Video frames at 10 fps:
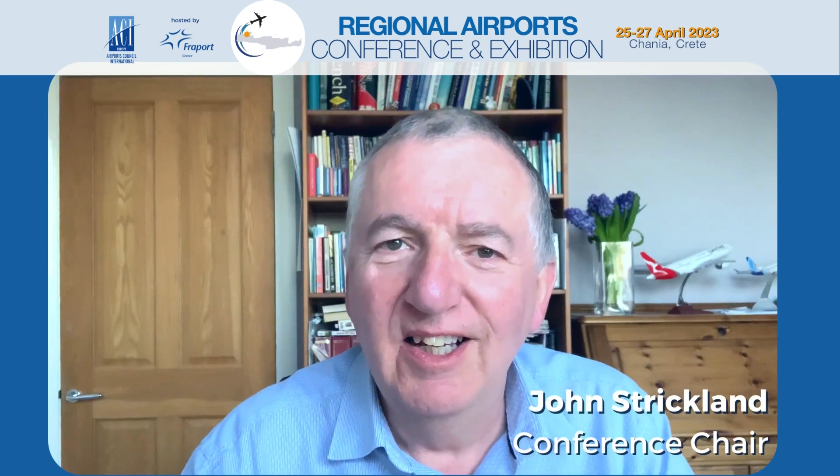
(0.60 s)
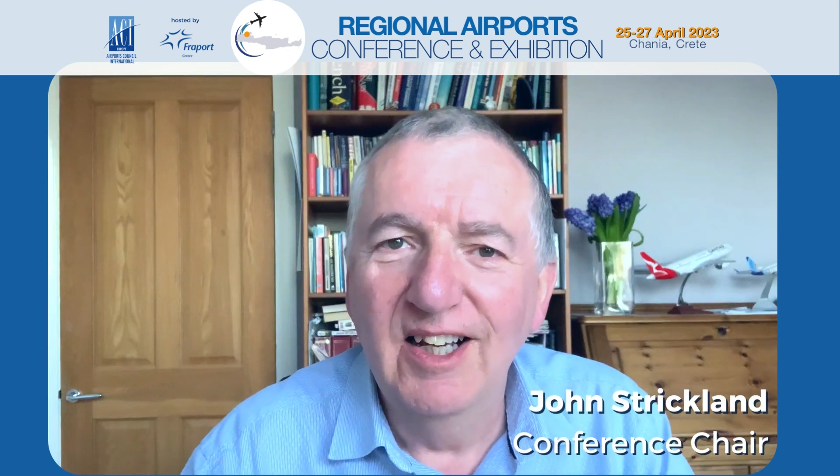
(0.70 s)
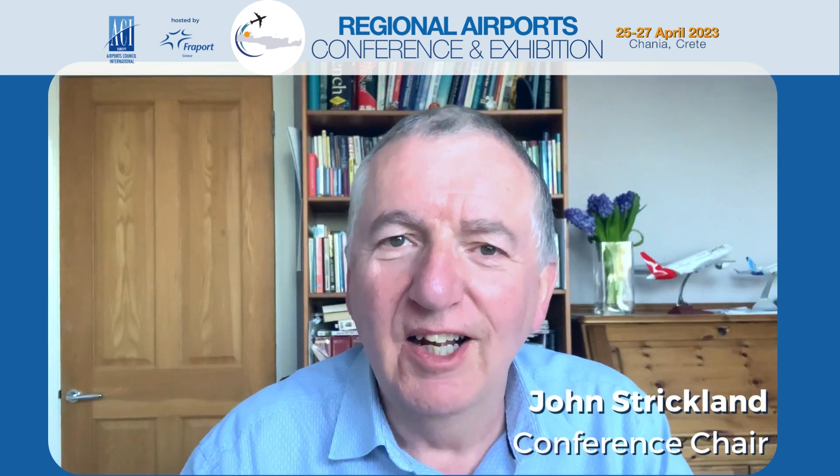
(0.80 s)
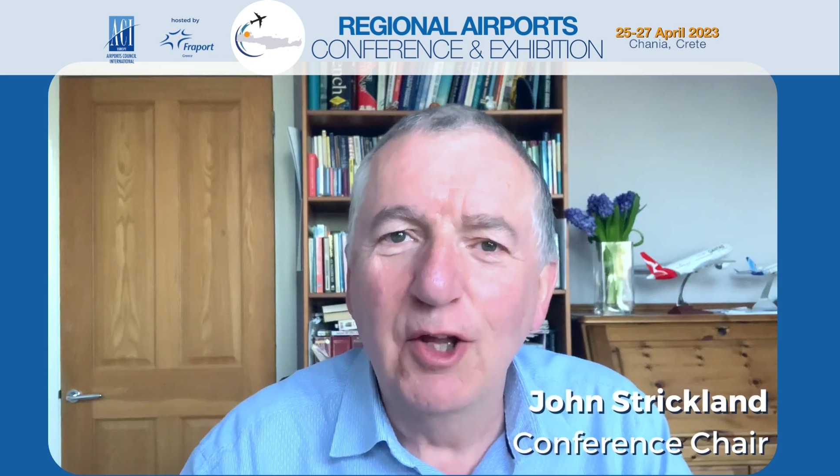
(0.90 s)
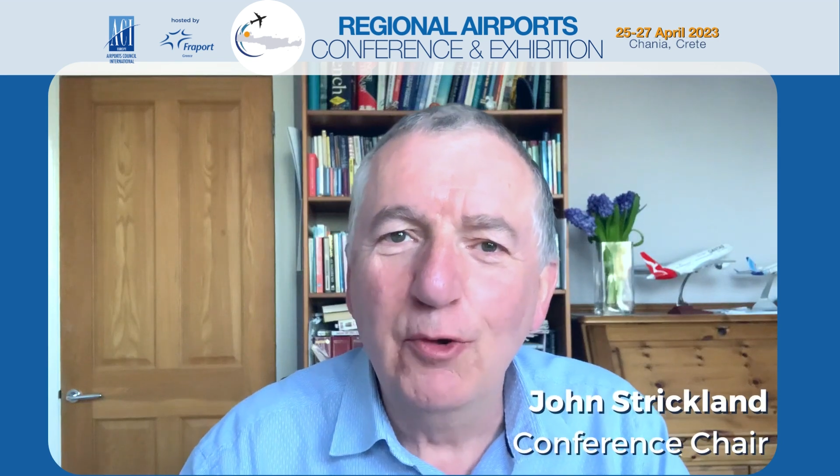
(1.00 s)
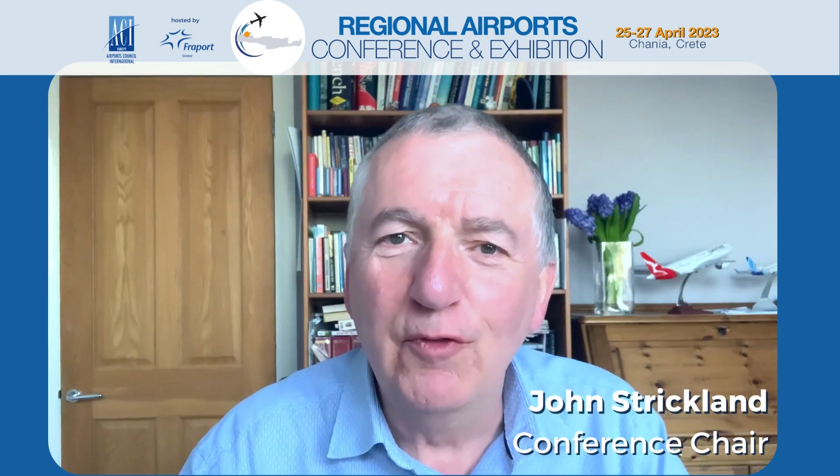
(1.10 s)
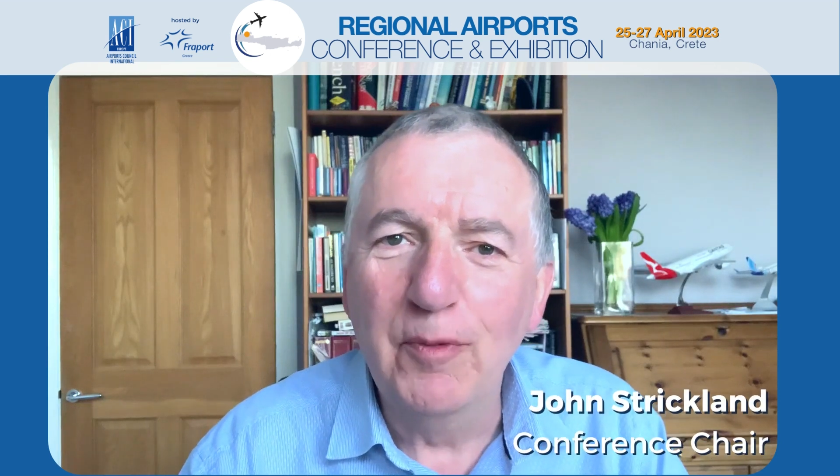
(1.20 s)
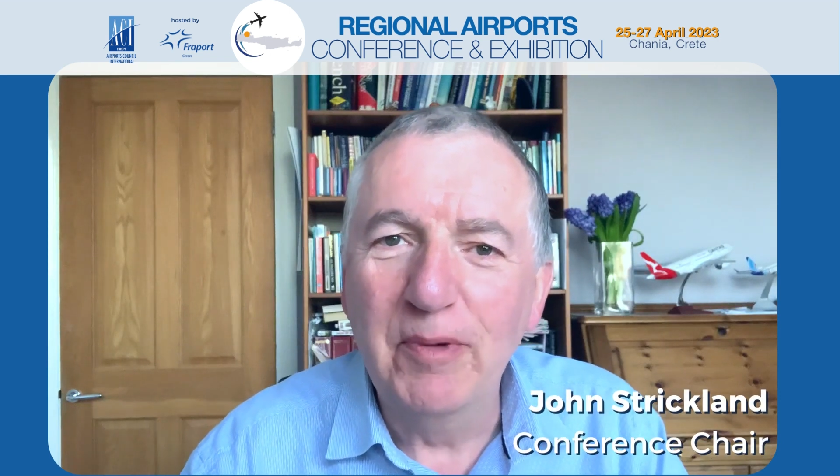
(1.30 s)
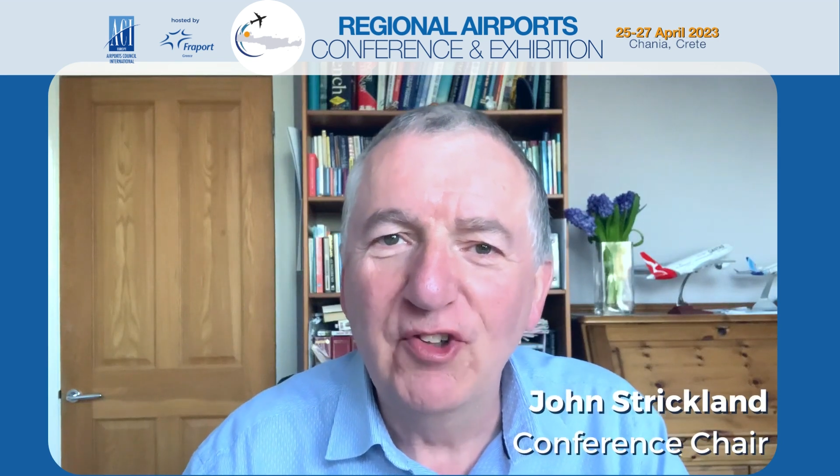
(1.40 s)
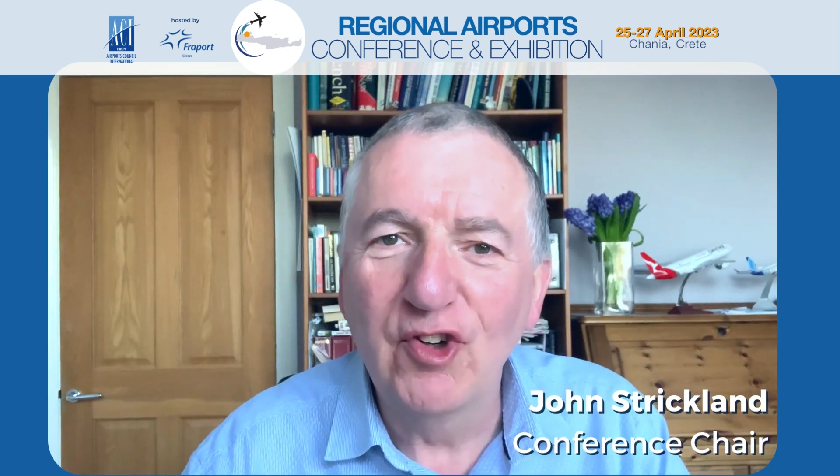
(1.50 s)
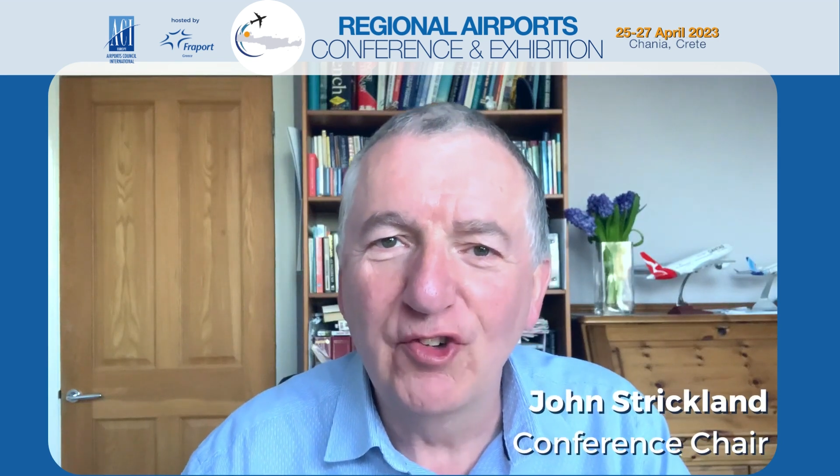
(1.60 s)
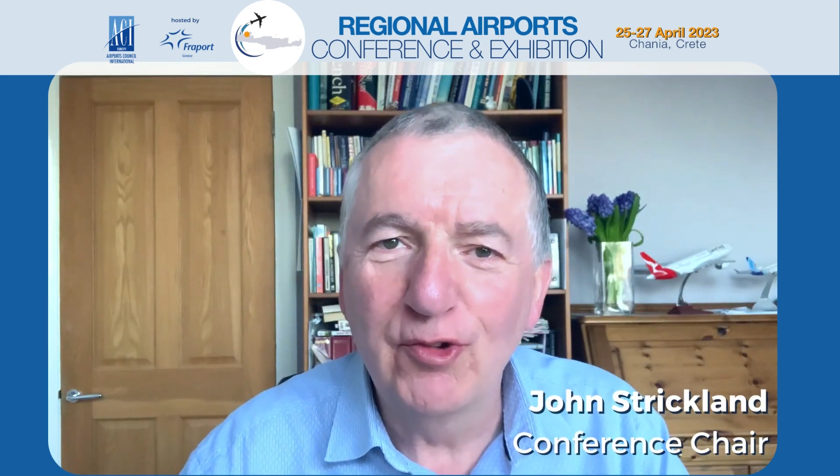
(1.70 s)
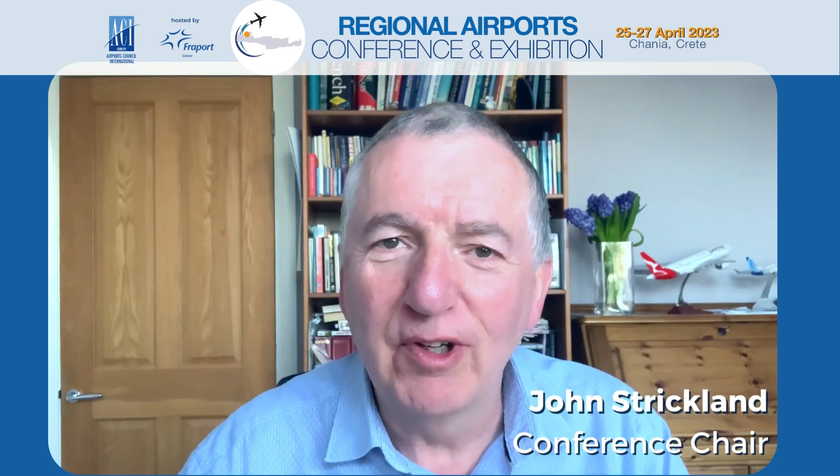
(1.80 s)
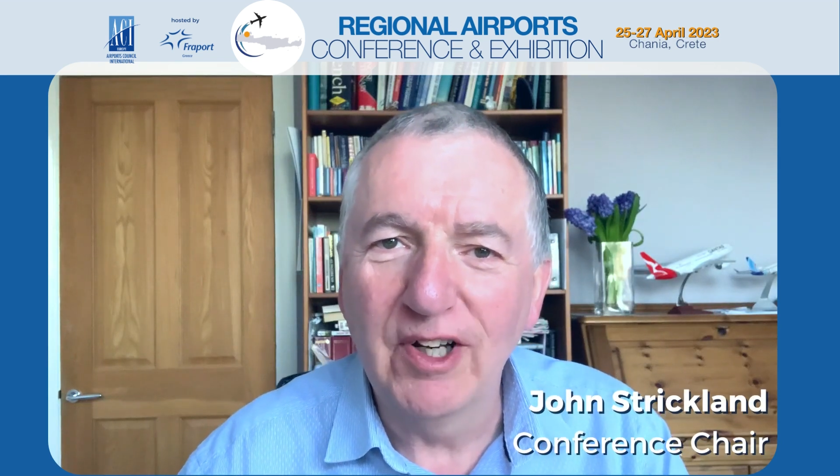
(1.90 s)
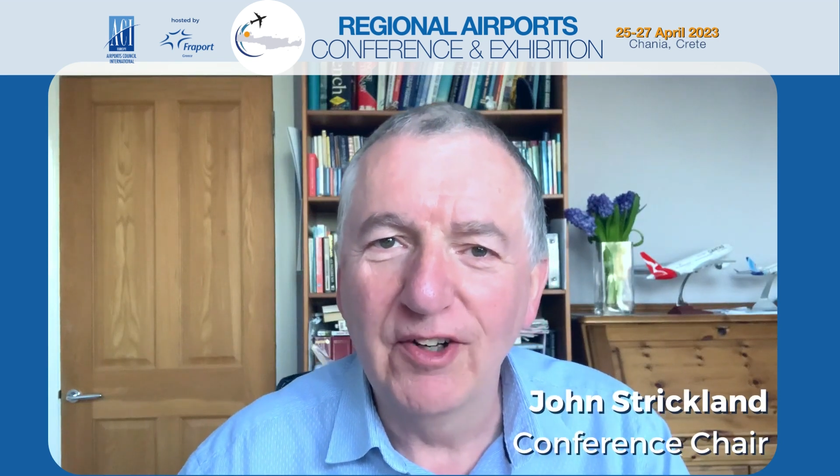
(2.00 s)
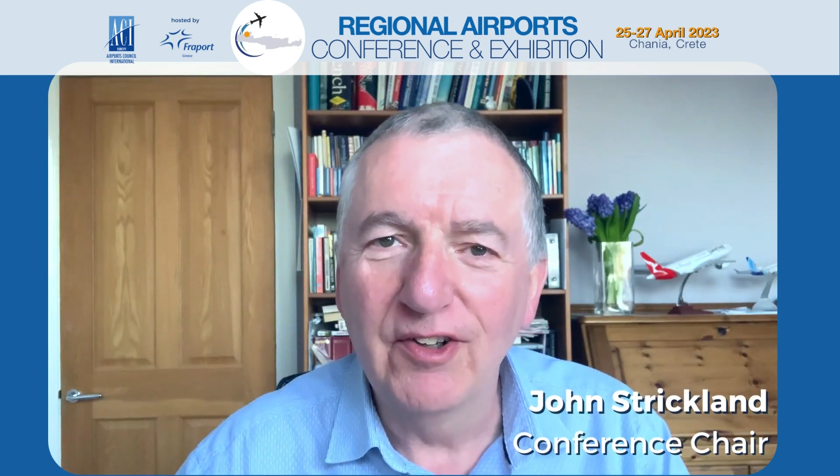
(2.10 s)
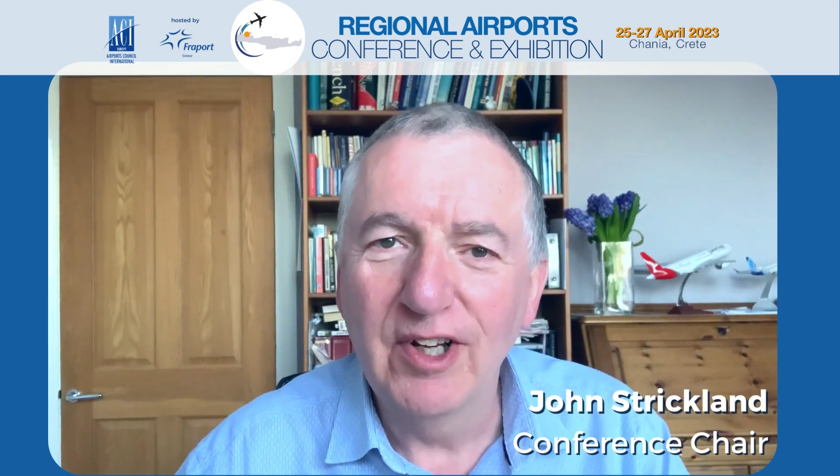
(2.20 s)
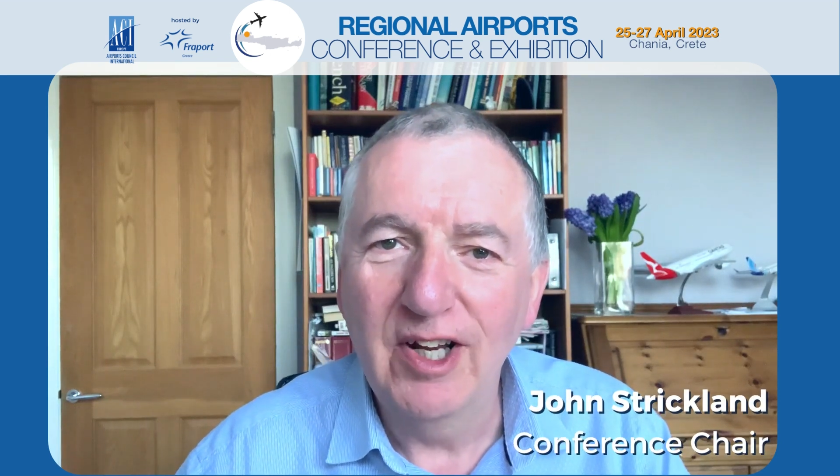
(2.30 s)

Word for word: Hello from me, John Strickland.